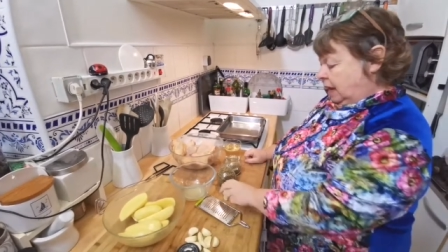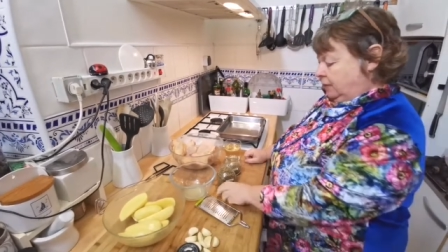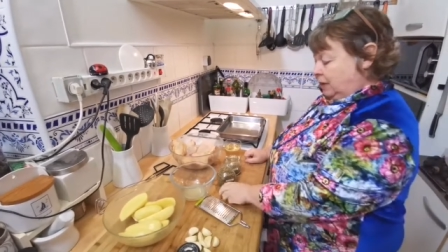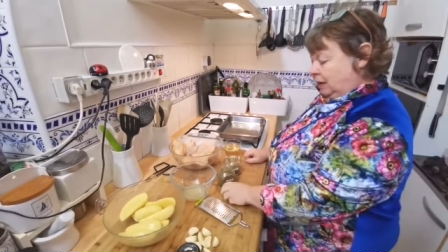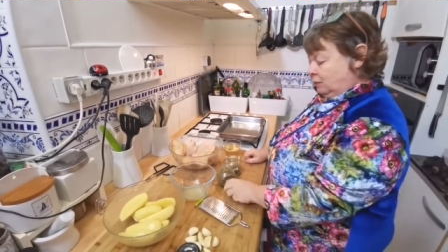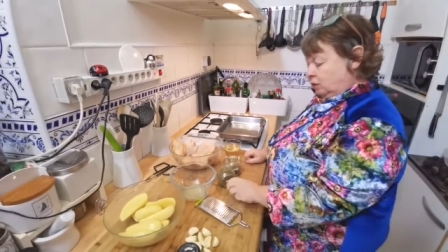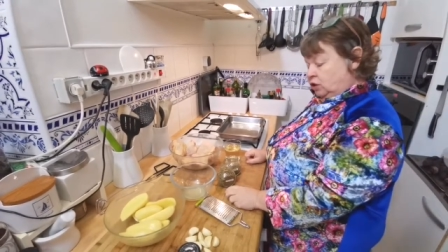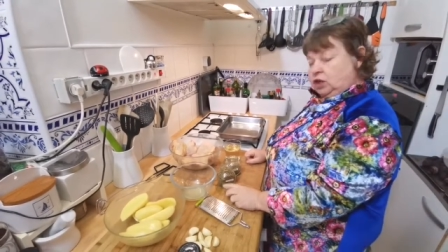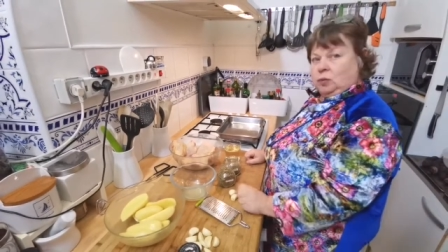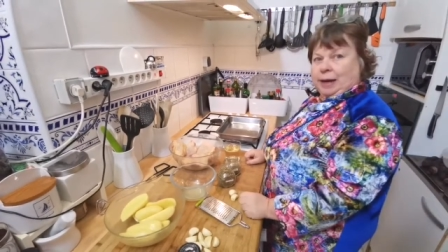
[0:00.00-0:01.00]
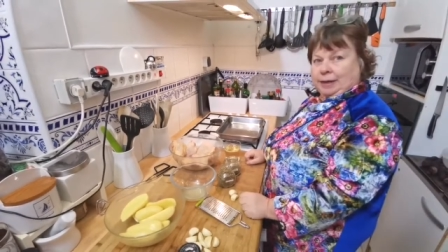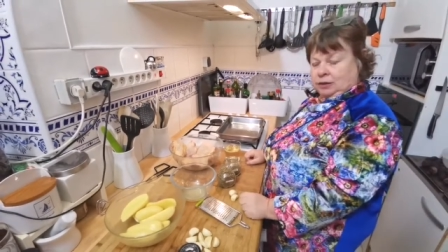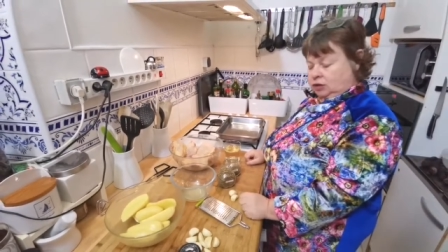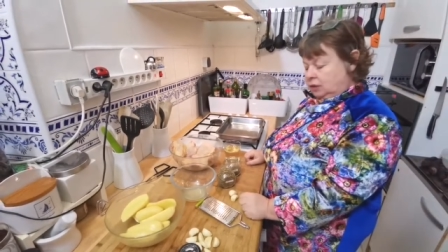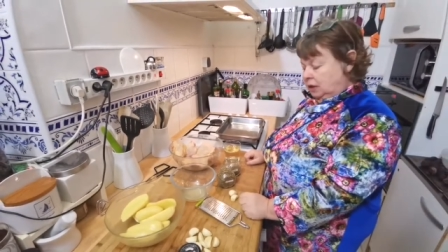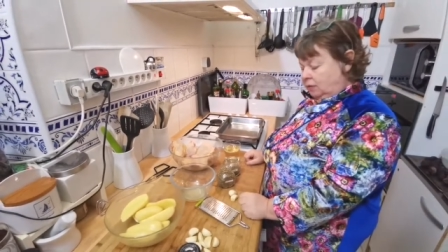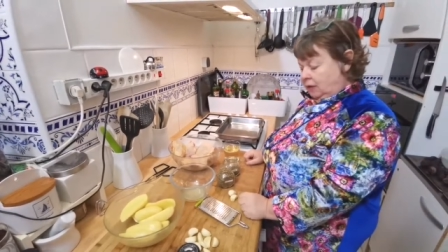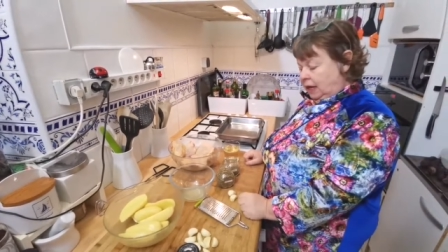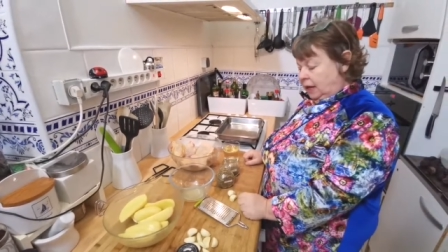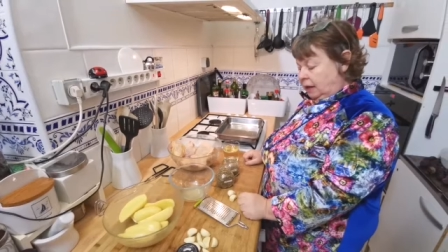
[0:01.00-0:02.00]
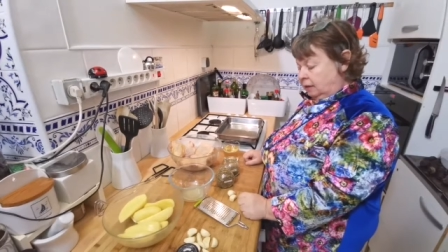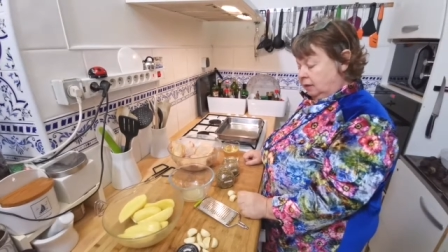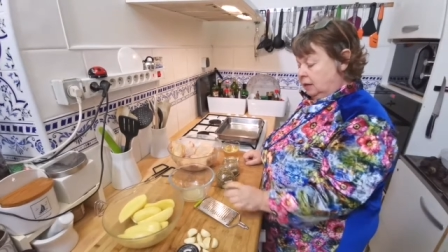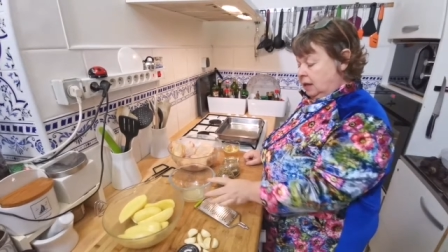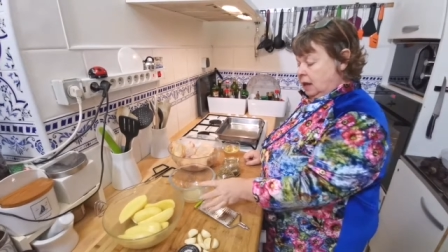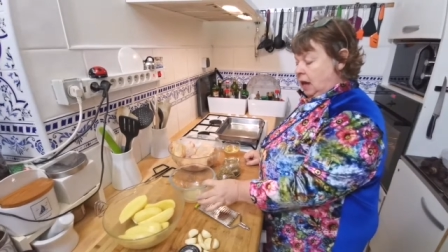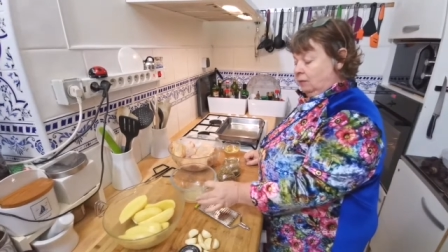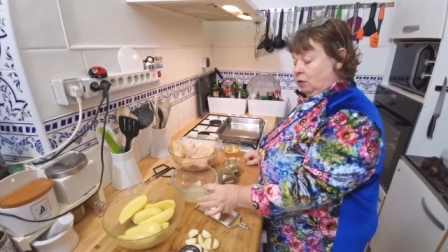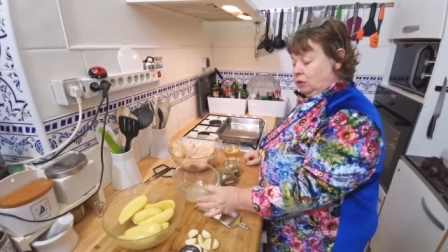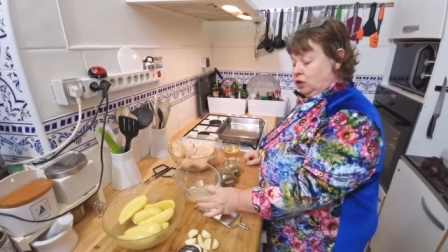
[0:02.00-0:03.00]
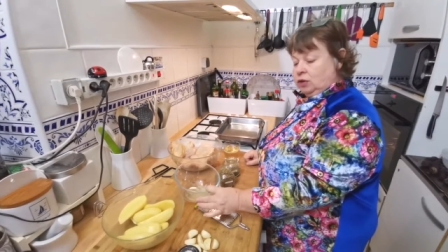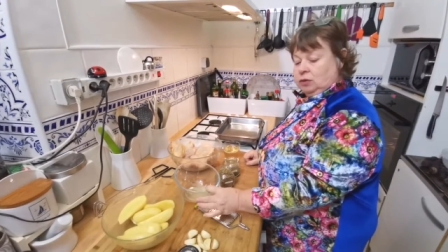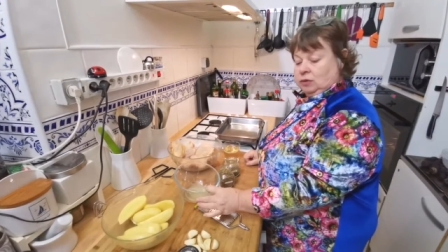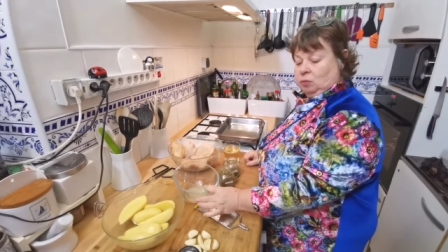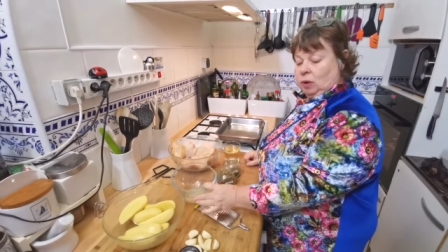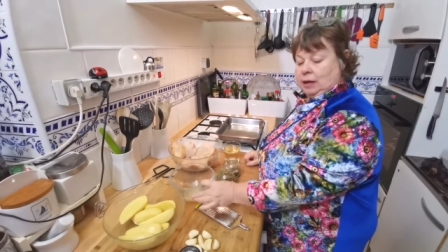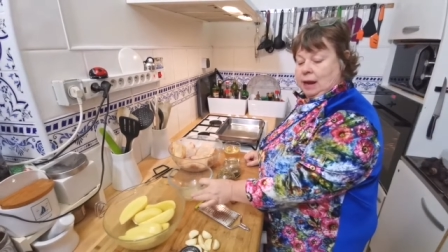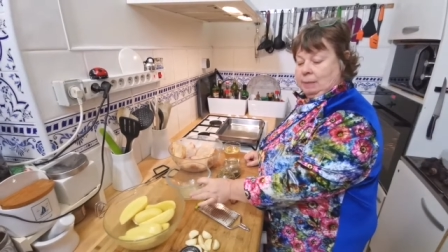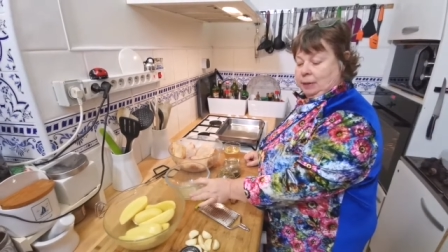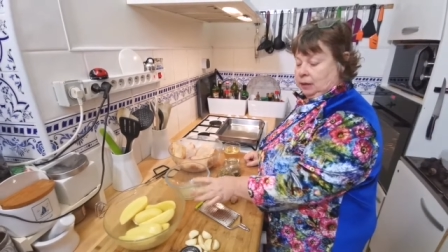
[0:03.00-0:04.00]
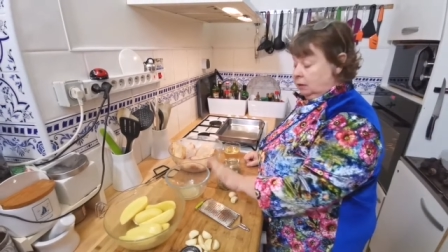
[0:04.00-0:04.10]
And then I've got 2 extras over here. I've got the juice of 1 lemon.